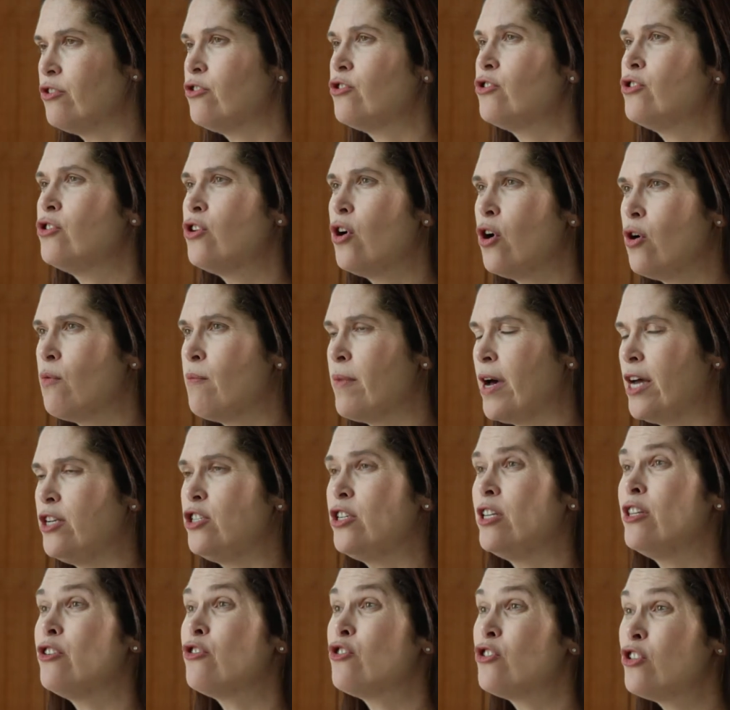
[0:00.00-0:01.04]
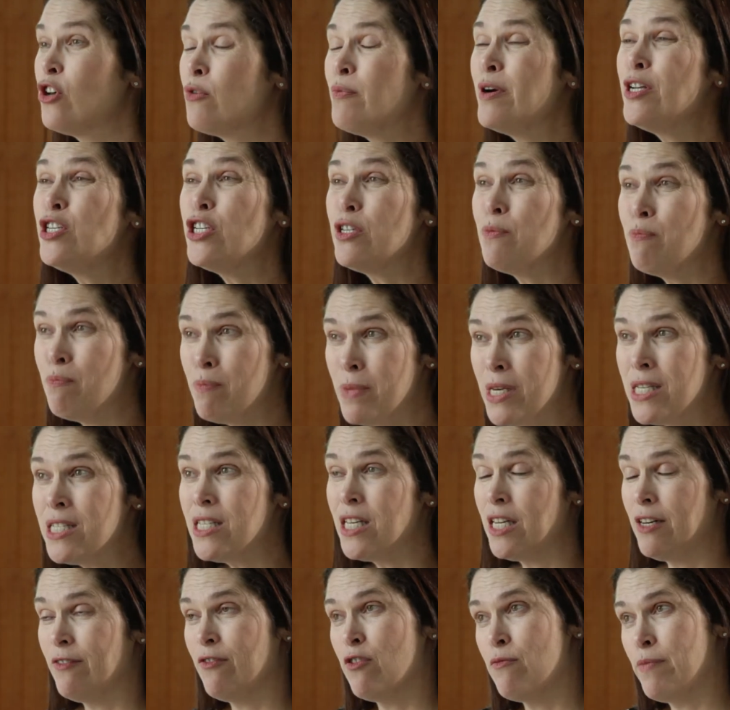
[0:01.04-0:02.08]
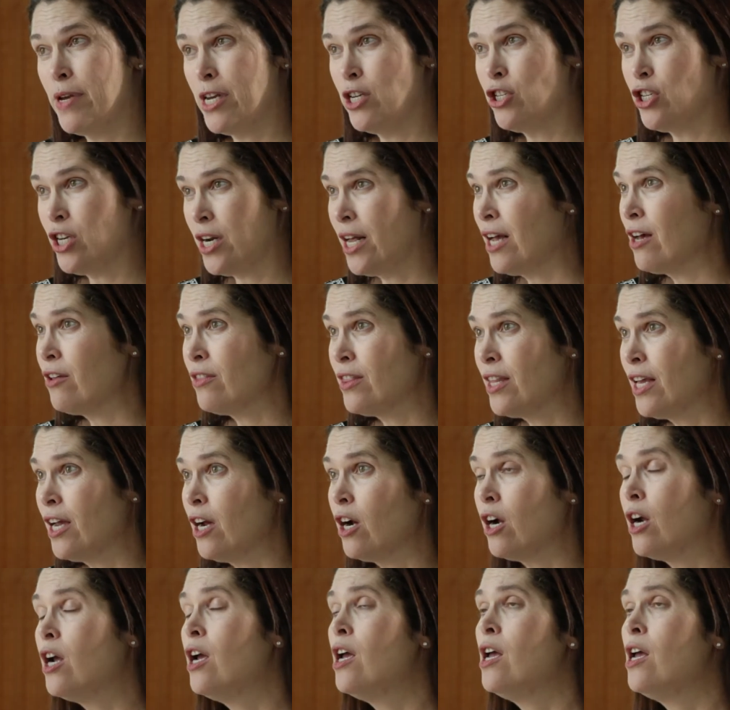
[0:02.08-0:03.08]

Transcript: so much, and there's so much misinformation out there.